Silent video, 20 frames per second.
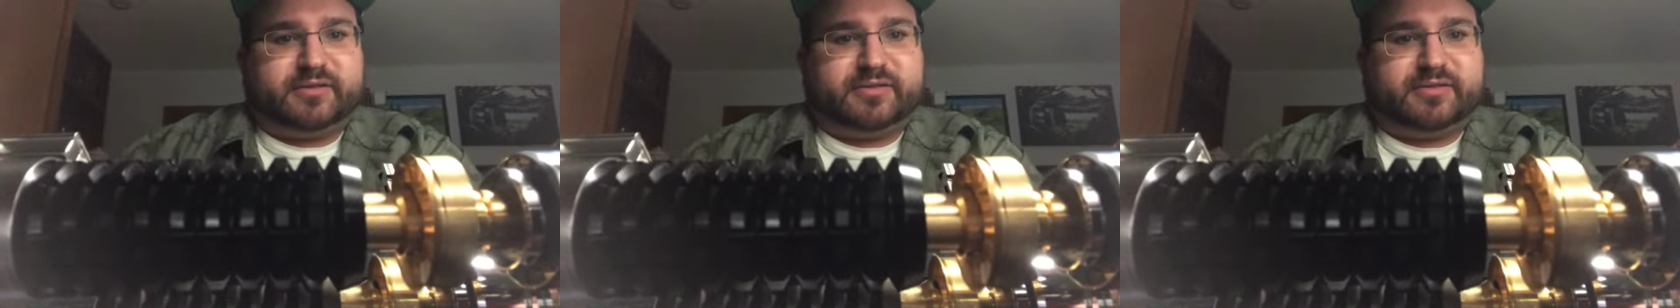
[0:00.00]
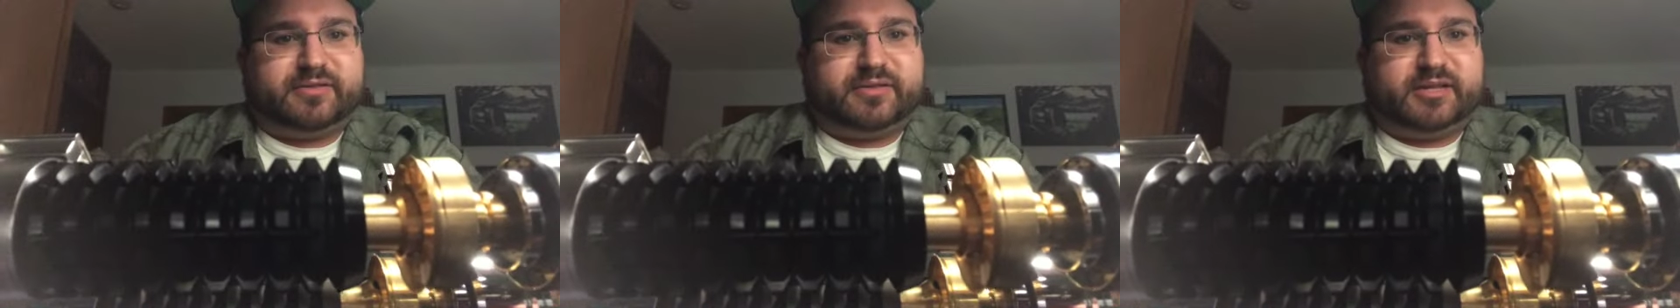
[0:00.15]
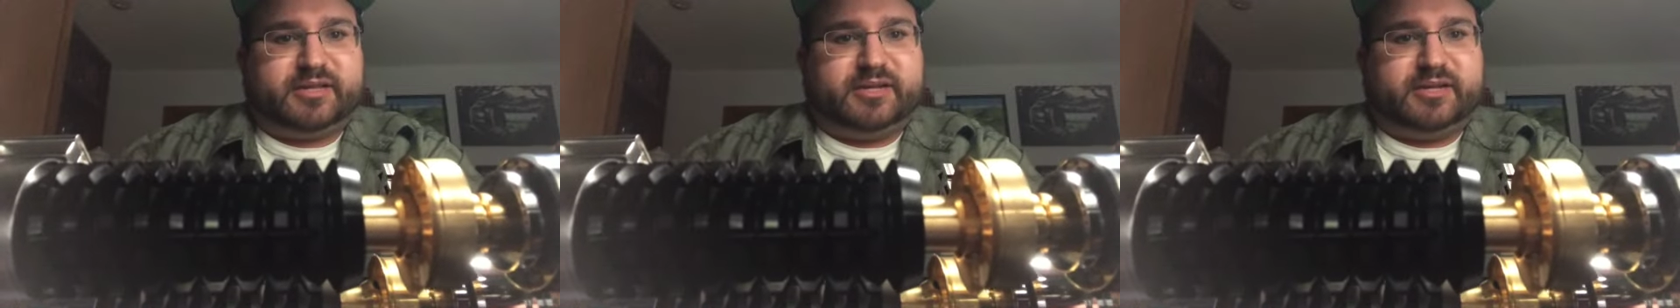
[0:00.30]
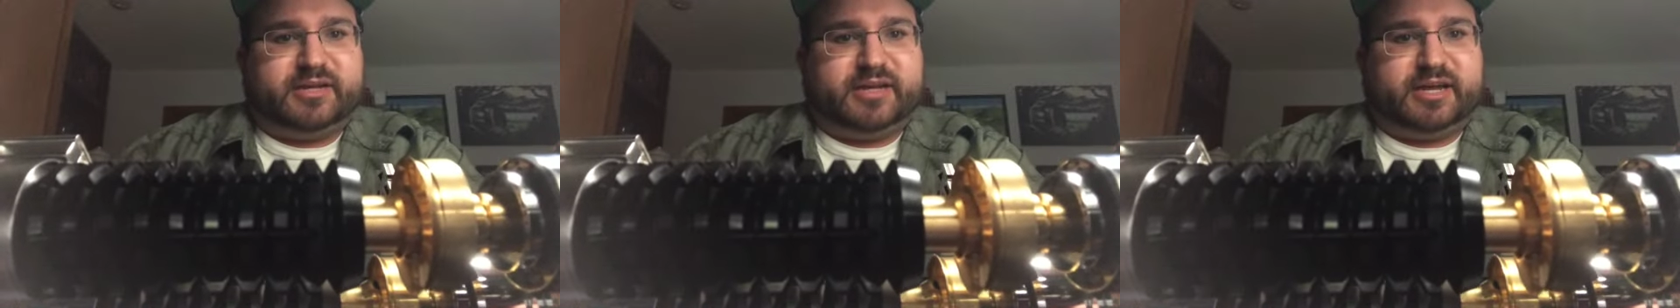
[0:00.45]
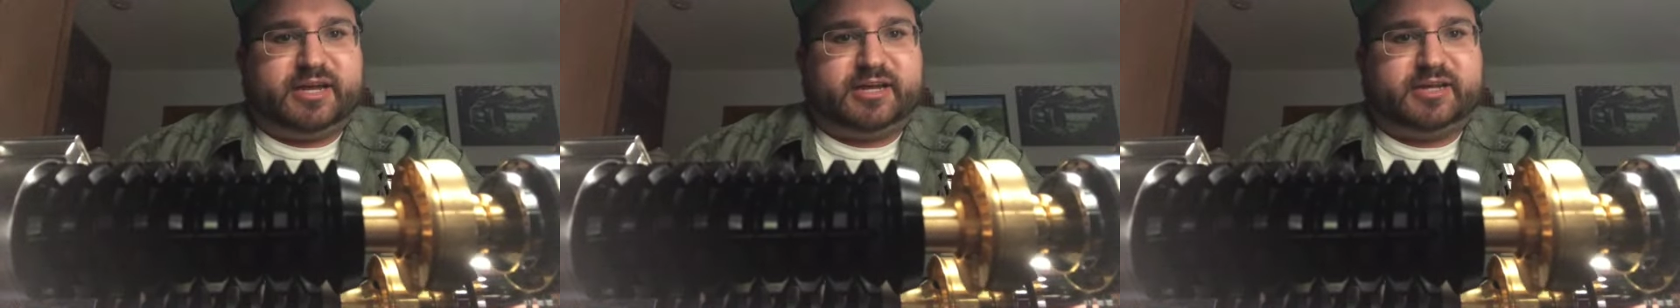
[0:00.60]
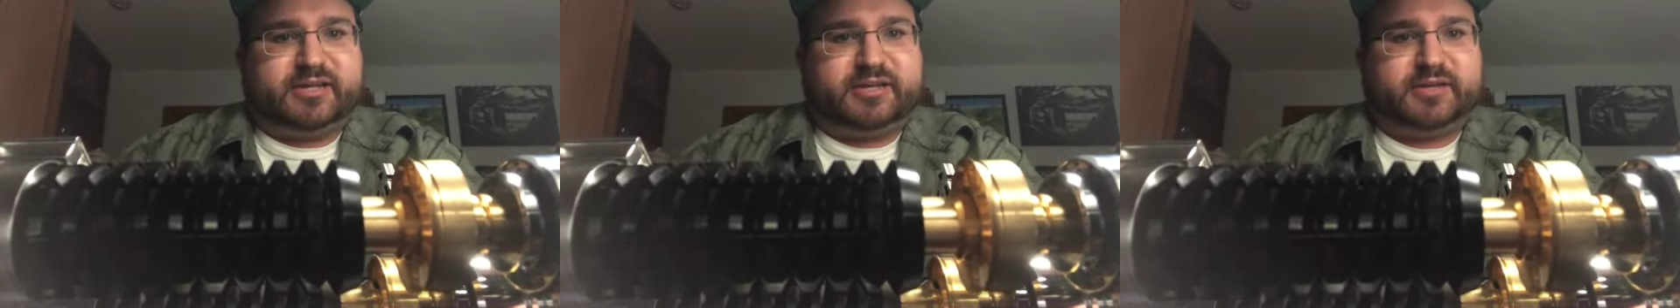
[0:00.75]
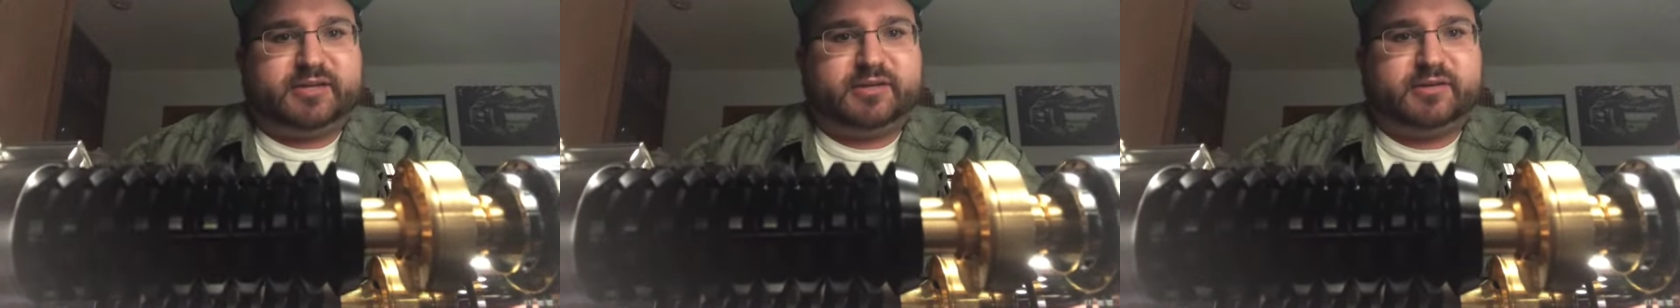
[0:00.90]
thin
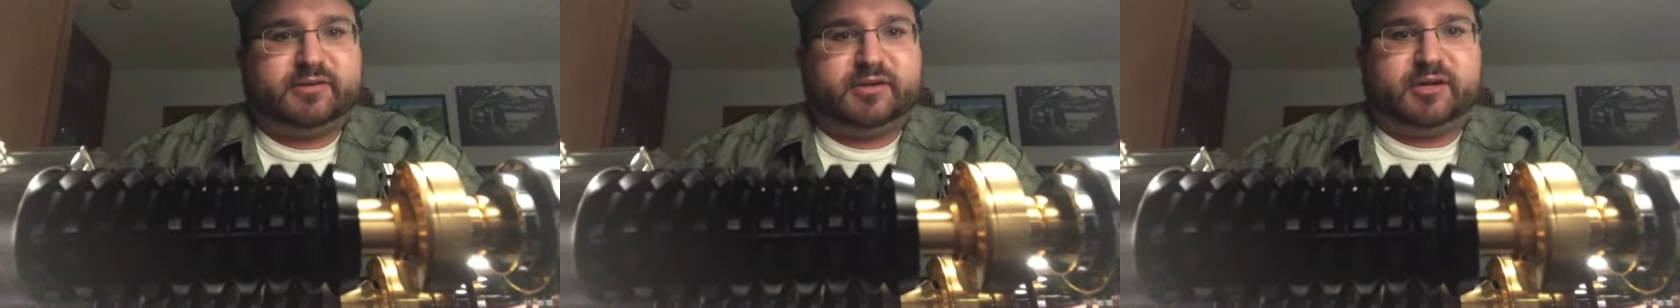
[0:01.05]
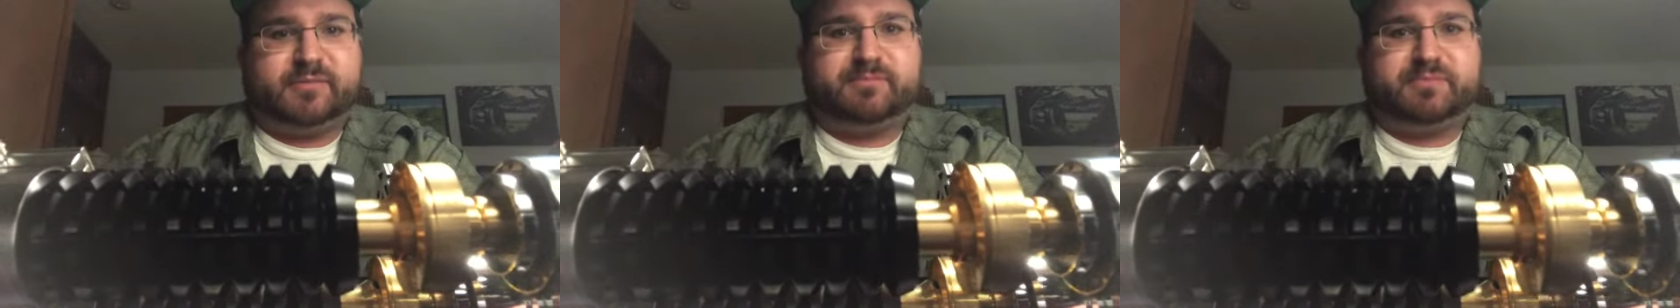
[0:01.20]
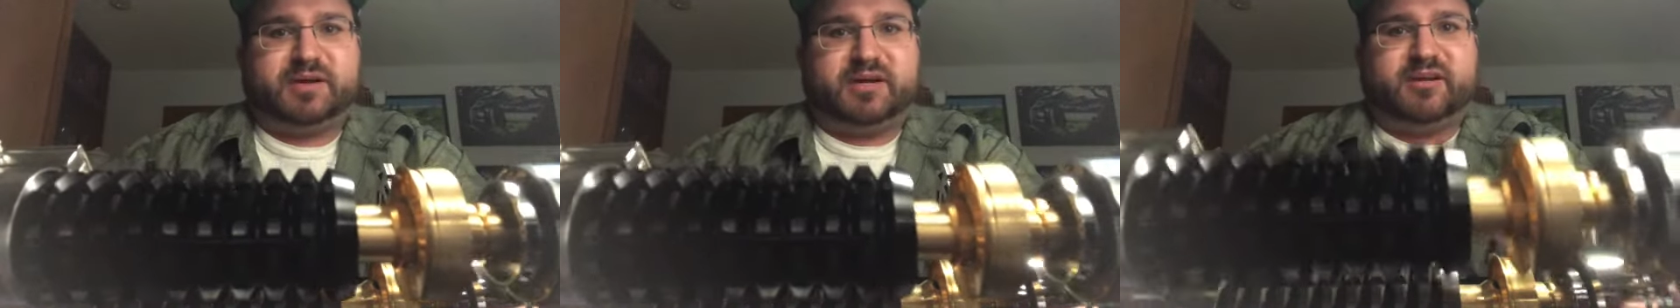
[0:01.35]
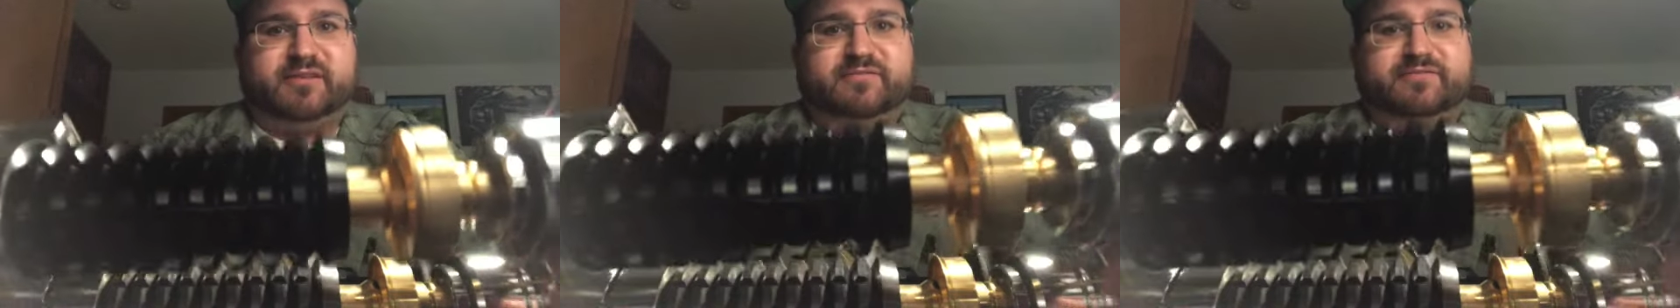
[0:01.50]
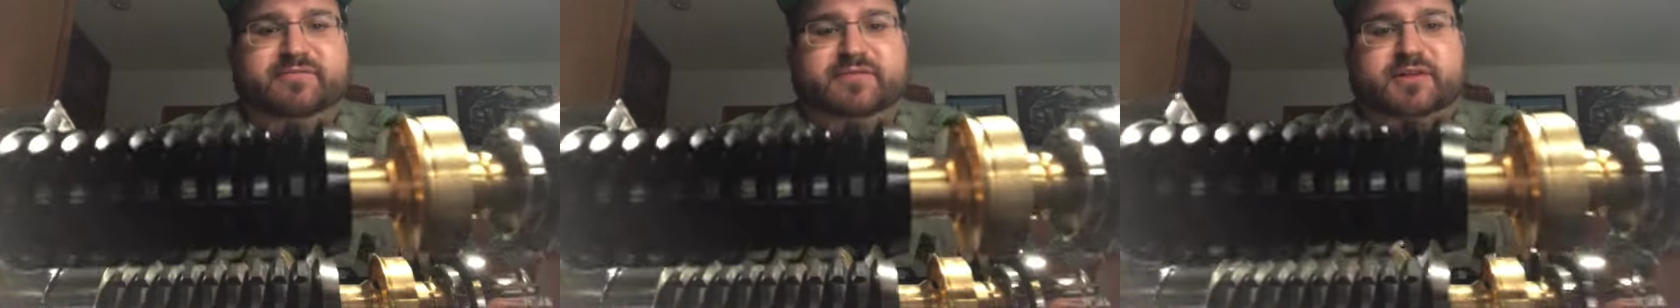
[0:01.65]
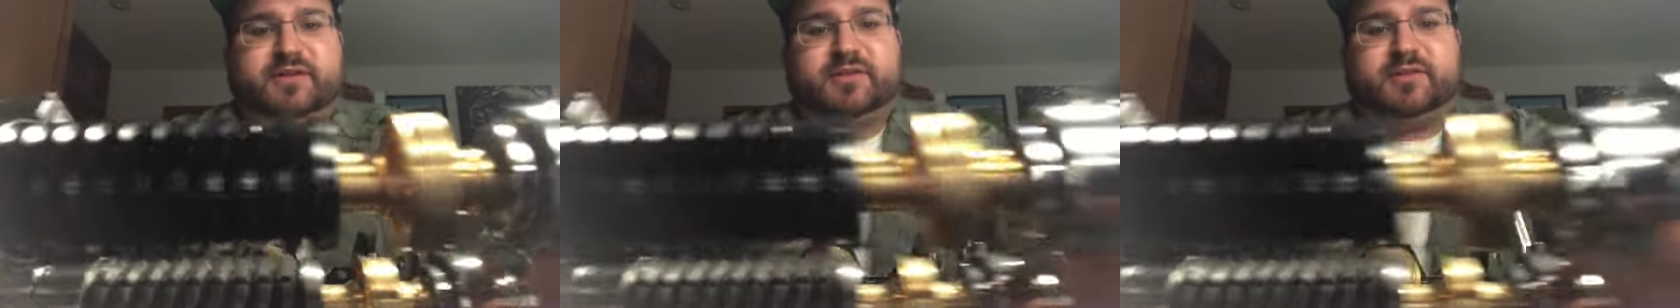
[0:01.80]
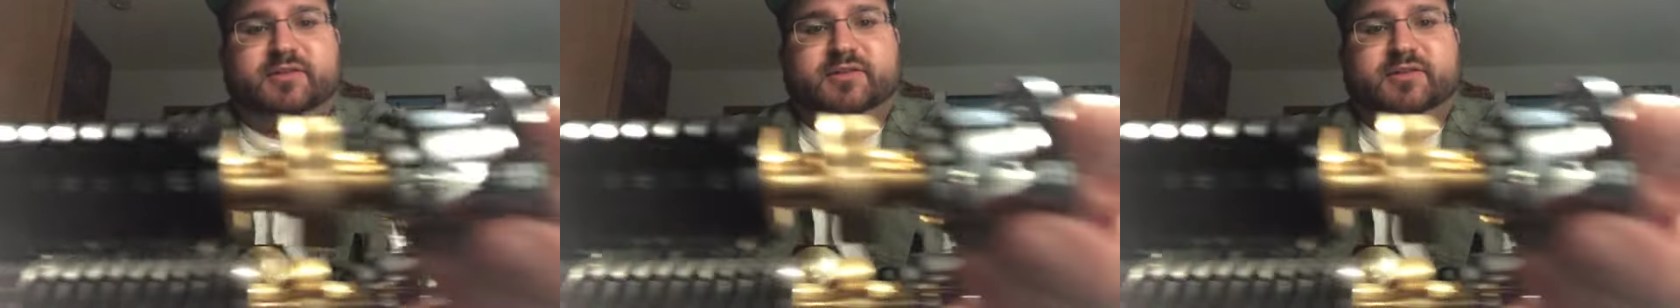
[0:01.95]
neck above